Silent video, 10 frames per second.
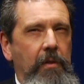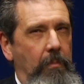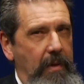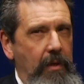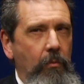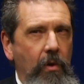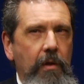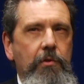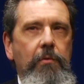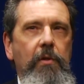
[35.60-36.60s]
The mayor
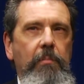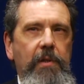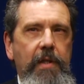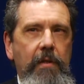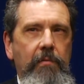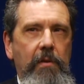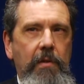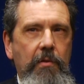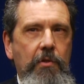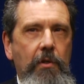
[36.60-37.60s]
wants you to believe that
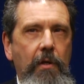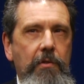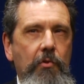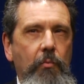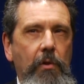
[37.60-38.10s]
these charges